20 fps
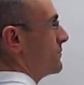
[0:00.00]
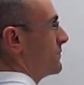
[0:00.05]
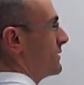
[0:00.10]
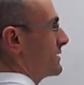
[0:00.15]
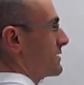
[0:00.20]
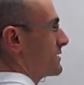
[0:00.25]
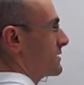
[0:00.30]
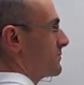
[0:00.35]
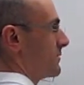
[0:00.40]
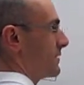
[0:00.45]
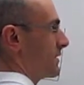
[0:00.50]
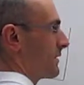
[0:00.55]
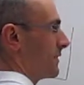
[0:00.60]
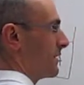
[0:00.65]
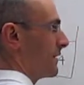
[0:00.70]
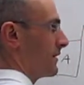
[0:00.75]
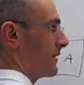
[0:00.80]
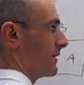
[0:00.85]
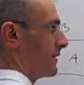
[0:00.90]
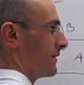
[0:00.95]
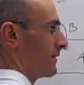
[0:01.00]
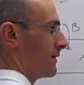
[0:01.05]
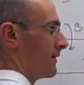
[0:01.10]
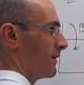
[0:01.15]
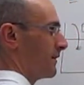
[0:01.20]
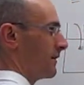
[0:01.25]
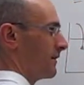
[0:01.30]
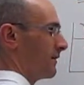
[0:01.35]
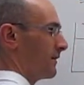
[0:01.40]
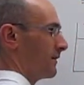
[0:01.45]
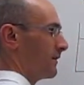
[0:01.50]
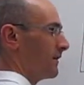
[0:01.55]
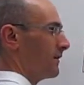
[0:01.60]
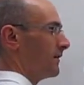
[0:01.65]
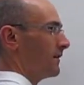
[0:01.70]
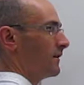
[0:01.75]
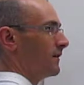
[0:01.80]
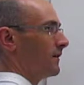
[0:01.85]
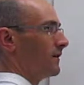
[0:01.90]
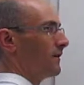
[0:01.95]
be a straight line.
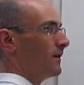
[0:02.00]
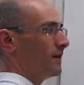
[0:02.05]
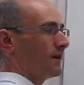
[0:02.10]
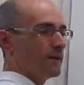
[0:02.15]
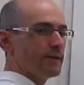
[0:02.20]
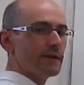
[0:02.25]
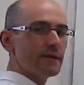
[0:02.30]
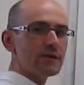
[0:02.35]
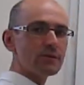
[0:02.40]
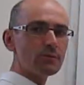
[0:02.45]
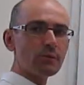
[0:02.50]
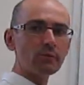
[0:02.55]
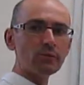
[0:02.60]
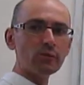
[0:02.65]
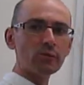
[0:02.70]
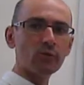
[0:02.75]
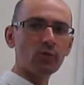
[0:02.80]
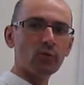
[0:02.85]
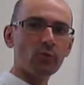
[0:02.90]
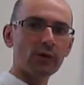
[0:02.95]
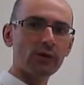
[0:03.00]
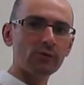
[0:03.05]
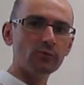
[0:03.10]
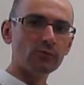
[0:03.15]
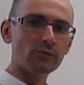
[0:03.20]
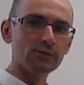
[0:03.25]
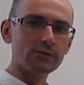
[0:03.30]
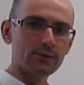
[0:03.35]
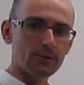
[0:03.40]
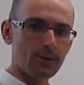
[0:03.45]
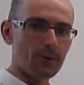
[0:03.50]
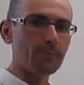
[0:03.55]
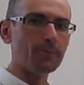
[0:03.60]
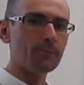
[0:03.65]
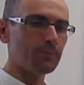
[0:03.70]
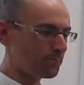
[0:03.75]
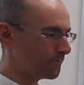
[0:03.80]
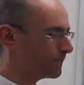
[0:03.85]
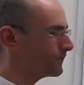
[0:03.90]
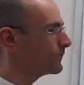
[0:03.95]
And that is what we call Raoult's law.
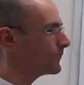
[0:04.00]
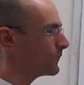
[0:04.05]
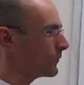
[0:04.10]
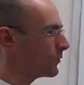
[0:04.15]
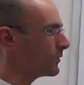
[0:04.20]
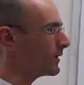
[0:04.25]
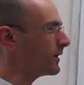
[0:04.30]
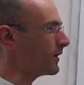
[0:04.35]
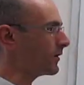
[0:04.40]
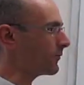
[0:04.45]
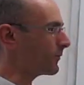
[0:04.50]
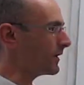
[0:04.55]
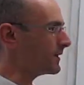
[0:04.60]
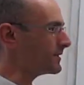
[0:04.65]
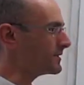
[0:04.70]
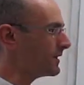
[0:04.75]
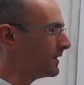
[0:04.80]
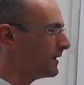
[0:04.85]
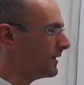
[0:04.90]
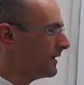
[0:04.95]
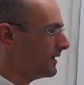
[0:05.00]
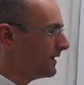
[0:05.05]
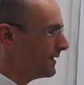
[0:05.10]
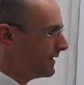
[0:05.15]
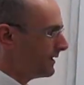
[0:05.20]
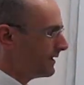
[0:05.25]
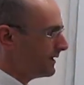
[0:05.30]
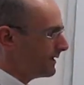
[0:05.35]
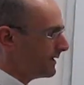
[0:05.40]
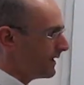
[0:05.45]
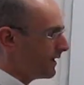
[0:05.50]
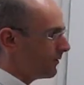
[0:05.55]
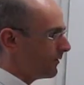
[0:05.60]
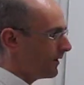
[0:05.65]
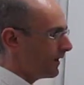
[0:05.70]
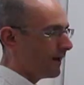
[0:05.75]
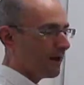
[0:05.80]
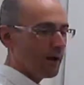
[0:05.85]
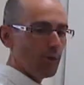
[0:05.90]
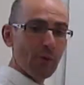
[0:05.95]
Okay, great. Now,
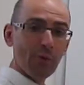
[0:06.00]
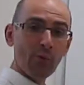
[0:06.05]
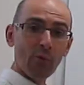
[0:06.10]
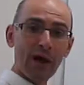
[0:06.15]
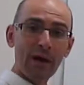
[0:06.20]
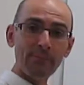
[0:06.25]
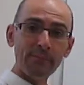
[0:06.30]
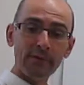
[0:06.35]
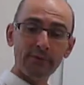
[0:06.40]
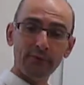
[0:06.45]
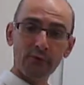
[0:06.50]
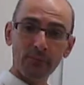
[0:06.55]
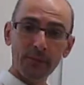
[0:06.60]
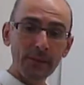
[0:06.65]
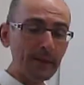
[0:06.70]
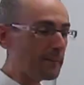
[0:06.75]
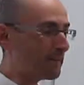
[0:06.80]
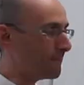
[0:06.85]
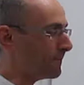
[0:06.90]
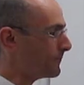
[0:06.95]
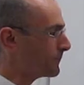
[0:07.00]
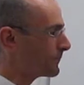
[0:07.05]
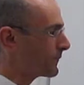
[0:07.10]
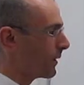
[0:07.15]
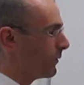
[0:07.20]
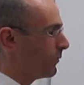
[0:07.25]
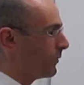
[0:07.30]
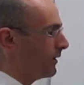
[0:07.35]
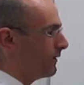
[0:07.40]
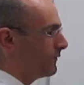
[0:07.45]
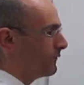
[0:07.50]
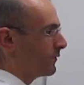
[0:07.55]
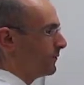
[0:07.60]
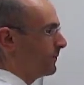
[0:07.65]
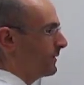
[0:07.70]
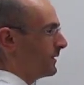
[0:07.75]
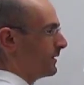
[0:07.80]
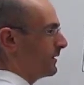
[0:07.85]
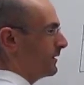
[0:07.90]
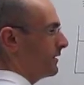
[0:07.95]
uh, what will happen for B? Well, for
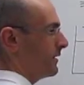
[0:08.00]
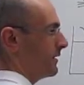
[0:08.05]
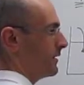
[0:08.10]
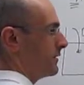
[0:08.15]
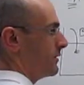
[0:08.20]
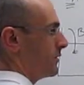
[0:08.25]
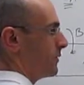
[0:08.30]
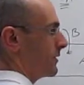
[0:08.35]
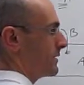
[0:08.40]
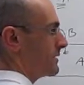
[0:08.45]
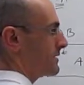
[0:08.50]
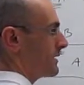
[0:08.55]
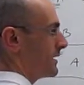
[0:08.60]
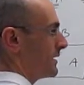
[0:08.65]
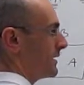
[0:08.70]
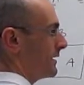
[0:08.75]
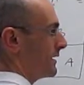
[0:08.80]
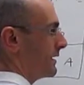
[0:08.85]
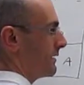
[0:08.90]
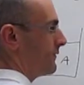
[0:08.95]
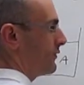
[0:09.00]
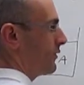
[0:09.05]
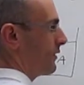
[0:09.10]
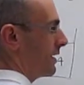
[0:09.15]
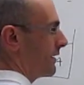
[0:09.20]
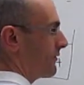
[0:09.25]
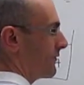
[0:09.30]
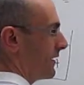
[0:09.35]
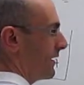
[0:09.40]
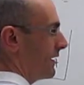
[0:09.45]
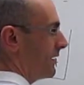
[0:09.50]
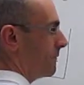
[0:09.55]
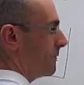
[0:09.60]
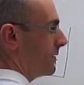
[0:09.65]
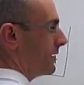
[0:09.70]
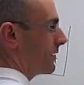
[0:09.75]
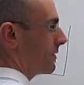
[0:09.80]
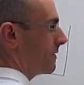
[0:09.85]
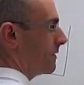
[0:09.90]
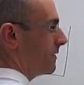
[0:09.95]
B, notice that if you don't have any
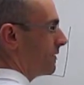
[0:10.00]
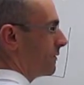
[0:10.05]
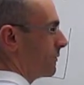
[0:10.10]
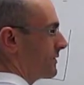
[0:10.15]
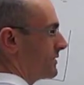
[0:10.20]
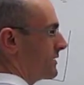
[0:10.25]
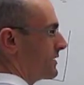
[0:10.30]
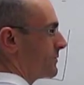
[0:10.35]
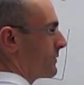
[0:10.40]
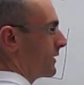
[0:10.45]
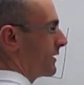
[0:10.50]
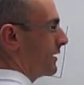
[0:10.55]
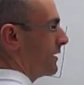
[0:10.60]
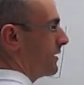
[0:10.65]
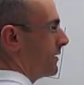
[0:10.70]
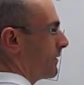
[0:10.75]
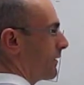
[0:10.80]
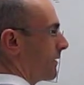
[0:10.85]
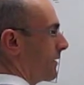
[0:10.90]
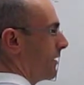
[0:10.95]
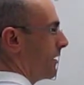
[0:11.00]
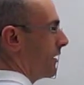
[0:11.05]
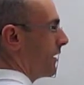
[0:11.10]
B at all, which is right here,